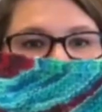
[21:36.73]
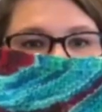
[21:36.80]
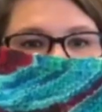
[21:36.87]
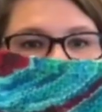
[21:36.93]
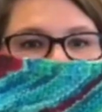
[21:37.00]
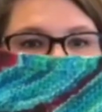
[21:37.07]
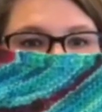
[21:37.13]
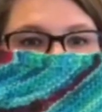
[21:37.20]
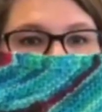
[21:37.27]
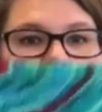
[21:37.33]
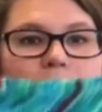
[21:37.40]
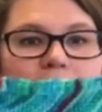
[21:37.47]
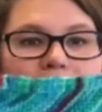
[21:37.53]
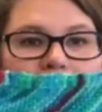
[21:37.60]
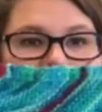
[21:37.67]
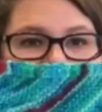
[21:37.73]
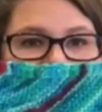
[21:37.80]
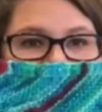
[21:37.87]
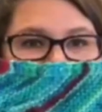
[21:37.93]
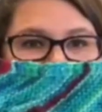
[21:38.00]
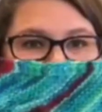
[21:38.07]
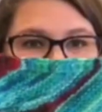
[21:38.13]
So here it
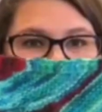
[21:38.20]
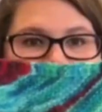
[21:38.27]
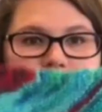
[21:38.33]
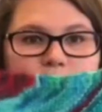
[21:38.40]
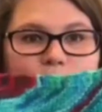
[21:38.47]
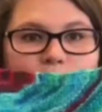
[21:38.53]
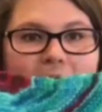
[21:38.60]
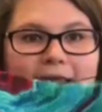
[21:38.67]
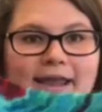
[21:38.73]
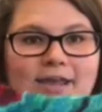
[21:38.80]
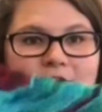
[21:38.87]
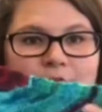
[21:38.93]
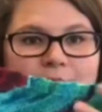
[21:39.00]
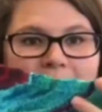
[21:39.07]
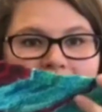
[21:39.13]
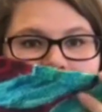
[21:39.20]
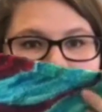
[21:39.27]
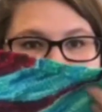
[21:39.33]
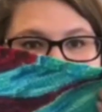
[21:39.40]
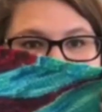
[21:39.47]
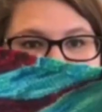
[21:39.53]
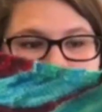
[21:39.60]
is. And the way you make
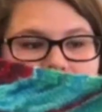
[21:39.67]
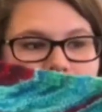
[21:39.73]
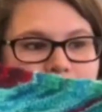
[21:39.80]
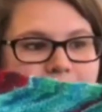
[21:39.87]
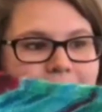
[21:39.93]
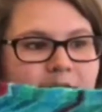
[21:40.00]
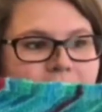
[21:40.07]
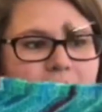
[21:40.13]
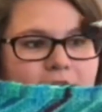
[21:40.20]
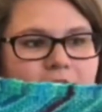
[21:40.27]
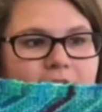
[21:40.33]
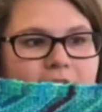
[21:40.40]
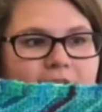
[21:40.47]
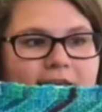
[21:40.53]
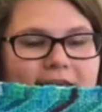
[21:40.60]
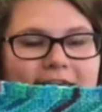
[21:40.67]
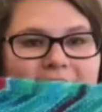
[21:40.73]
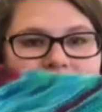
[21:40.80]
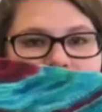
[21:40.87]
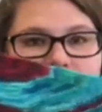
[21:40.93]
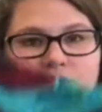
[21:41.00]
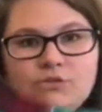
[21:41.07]
these shaping
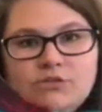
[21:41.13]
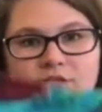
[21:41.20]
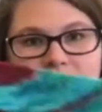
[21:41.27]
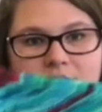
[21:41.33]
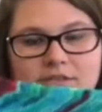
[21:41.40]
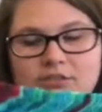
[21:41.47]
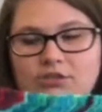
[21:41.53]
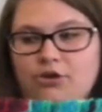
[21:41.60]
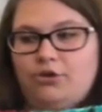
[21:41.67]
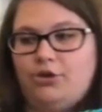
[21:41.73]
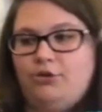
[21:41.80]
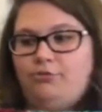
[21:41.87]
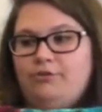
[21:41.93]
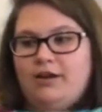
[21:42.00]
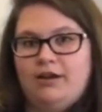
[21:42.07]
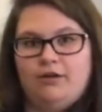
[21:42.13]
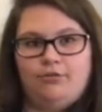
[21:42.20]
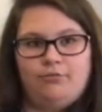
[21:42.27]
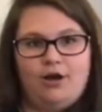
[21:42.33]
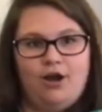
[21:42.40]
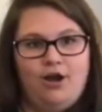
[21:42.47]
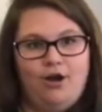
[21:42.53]
is you knit a
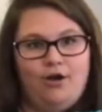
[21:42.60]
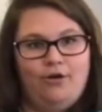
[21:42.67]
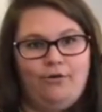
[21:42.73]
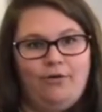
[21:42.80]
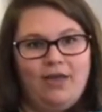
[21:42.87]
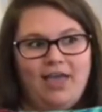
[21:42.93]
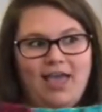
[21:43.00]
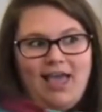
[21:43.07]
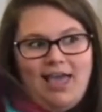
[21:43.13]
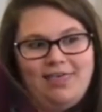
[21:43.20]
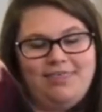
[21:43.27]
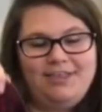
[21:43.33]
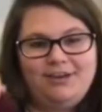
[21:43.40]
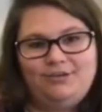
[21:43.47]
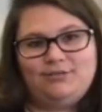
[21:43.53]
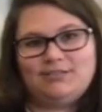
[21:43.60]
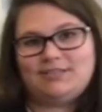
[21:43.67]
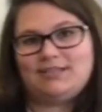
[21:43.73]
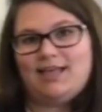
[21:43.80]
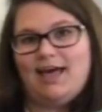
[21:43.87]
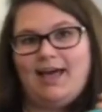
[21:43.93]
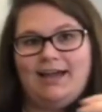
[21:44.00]
row and then you
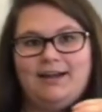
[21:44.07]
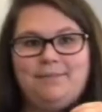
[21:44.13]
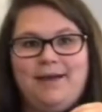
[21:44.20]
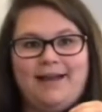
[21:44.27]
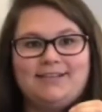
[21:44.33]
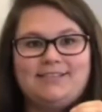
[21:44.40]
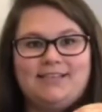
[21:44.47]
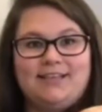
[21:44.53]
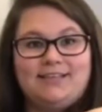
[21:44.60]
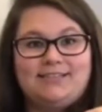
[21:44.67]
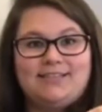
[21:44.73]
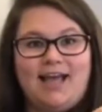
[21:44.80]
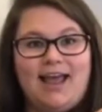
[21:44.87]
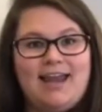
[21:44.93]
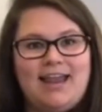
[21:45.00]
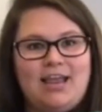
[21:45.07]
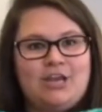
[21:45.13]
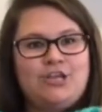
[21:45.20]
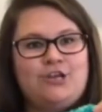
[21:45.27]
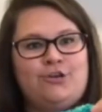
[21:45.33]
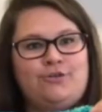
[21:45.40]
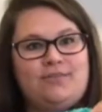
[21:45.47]
slide it back to this side
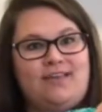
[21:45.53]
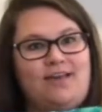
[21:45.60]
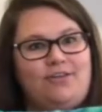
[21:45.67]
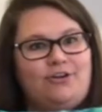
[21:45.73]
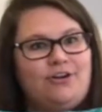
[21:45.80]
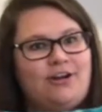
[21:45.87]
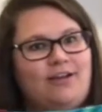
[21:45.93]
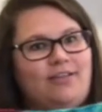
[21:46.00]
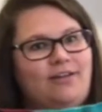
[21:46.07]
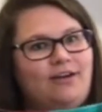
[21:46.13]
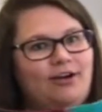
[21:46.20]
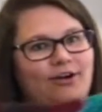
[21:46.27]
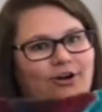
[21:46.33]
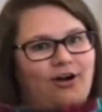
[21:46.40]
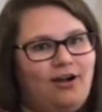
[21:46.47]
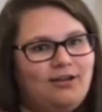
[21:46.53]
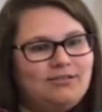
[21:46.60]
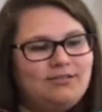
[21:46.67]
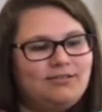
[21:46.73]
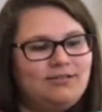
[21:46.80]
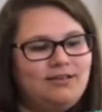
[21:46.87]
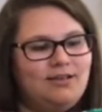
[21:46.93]
and you do the other color
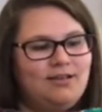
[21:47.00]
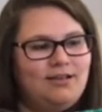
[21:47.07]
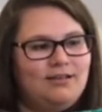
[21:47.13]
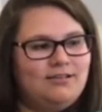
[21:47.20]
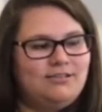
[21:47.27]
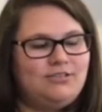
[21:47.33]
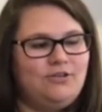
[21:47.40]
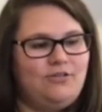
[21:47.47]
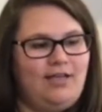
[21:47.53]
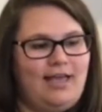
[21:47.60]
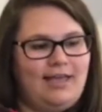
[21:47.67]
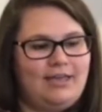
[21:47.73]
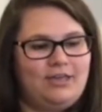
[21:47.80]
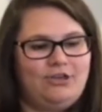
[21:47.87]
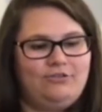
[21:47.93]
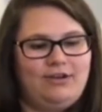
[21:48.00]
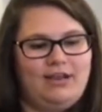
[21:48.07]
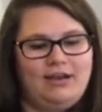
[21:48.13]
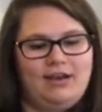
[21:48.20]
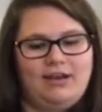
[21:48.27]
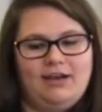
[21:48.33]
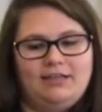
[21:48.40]
across. So like you
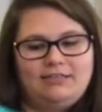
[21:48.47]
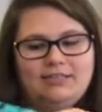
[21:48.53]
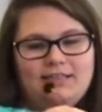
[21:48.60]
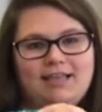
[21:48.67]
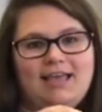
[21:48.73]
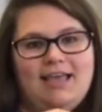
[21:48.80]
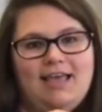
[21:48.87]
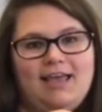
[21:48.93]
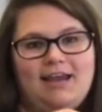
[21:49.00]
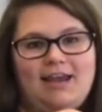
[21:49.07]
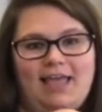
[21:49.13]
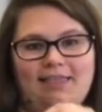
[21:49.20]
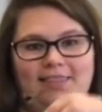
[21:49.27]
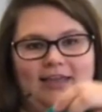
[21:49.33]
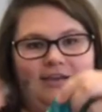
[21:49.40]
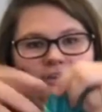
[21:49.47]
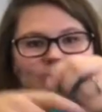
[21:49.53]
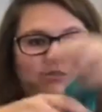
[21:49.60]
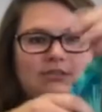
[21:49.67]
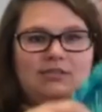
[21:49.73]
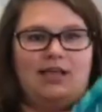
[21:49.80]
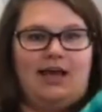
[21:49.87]
knit it to the end and then you
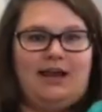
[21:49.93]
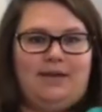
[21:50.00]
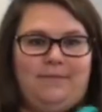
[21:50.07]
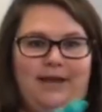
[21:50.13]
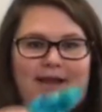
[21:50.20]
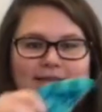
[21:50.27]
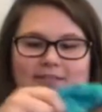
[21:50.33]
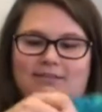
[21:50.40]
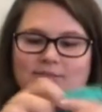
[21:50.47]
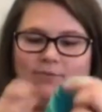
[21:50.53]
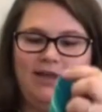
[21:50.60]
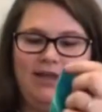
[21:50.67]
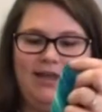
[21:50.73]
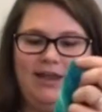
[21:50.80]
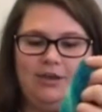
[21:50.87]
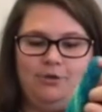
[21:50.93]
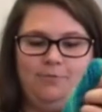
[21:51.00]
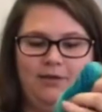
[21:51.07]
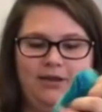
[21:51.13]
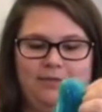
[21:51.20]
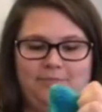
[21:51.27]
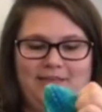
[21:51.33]
slide it back this way and you
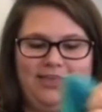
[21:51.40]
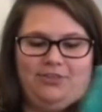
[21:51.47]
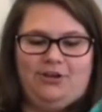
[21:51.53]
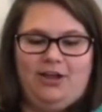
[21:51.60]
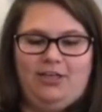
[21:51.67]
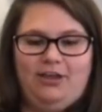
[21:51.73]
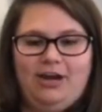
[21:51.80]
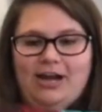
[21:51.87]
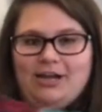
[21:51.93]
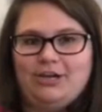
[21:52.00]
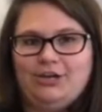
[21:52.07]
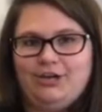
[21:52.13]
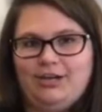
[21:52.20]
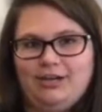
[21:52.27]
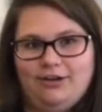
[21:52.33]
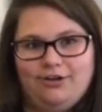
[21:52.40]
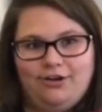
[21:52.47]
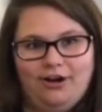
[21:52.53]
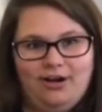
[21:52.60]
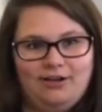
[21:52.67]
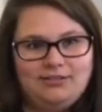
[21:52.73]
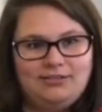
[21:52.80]
pick up the other color and you knit it
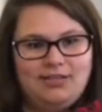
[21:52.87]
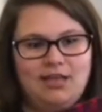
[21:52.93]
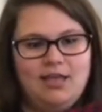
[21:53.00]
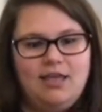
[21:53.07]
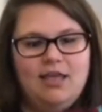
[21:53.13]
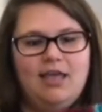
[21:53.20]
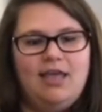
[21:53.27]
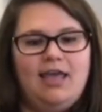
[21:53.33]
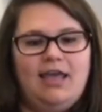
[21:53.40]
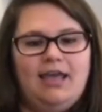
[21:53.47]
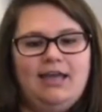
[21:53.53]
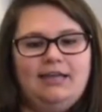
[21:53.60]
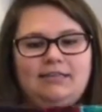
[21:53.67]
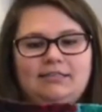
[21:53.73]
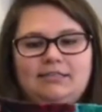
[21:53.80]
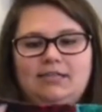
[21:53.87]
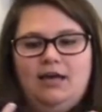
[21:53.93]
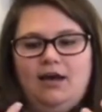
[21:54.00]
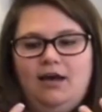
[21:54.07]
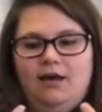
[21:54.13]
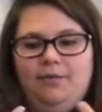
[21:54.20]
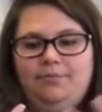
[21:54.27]
across. And
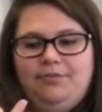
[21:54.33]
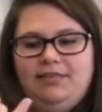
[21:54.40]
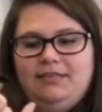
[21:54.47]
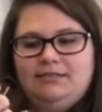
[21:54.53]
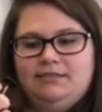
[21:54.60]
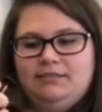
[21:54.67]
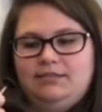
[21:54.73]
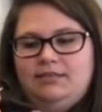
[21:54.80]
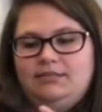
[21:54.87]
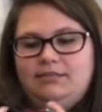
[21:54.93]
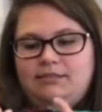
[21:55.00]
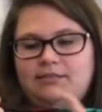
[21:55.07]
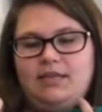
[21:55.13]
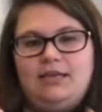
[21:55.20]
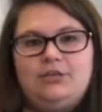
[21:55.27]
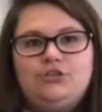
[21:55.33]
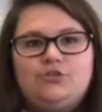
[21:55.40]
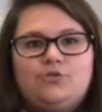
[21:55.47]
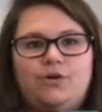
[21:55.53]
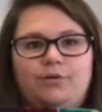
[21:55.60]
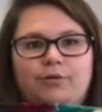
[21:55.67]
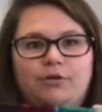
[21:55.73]
this is like
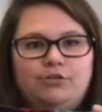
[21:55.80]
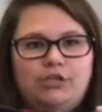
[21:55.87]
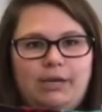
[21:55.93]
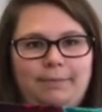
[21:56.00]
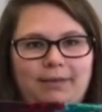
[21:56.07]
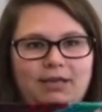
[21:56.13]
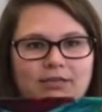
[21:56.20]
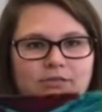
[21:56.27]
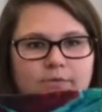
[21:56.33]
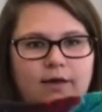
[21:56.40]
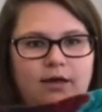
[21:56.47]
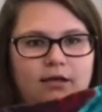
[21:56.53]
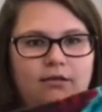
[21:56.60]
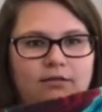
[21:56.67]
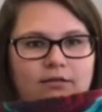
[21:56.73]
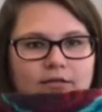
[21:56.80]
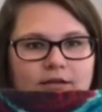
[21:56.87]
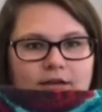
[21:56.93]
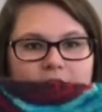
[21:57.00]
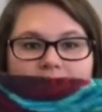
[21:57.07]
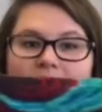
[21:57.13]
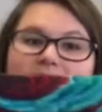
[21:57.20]
short row shaping as well.
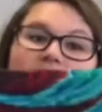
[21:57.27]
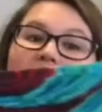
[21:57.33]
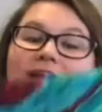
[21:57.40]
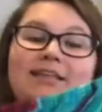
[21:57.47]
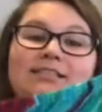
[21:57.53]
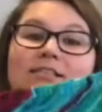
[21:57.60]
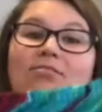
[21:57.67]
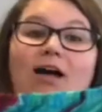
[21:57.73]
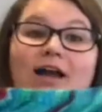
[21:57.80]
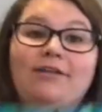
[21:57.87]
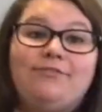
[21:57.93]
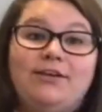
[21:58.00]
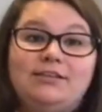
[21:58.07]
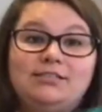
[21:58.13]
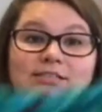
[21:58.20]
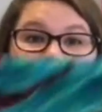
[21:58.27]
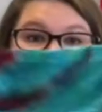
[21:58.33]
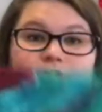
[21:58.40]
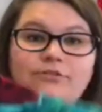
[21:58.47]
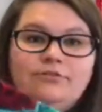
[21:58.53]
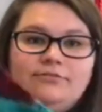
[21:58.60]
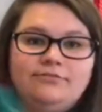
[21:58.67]
So it's a lot of fun to
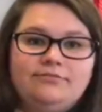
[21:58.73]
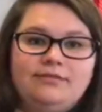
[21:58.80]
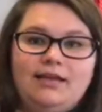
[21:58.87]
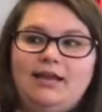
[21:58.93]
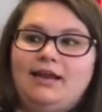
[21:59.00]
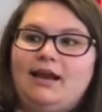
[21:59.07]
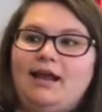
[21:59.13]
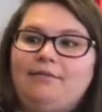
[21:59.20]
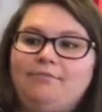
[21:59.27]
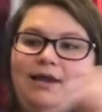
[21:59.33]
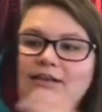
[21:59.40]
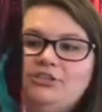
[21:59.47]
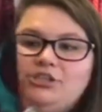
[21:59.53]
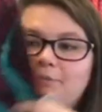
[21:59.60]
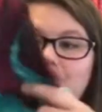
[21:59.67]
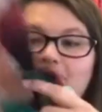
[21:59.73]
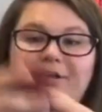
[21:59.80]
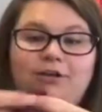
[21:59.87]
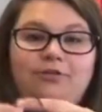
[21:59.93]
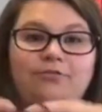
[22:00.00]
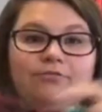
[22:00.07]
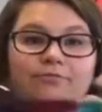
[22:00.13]
do. And I'm actually
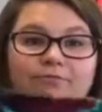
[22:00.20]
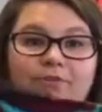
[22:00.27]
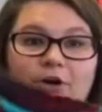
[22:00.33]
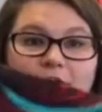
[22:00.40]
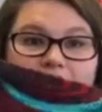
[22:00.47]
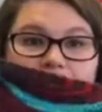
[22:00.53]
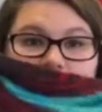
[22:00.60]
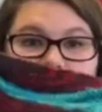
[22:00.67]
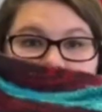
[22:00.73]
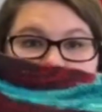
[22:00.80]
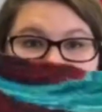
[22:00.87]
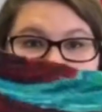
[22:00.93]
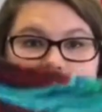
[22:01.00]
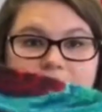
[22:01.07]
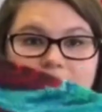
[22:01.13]
pretty far into it.